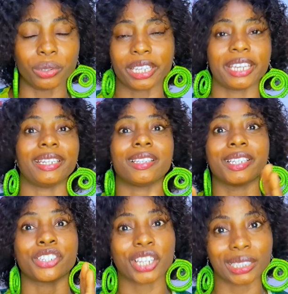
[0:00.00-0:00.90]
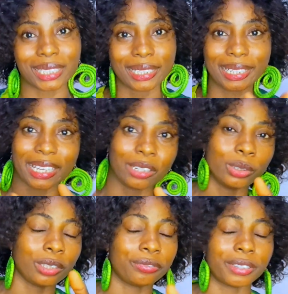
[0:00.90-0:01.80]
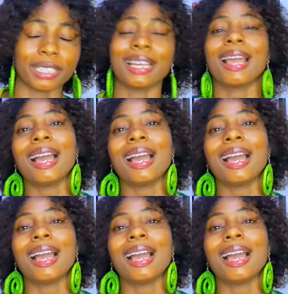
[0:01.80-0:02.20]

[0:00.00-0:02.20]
Okay, there's a chance that they get notified,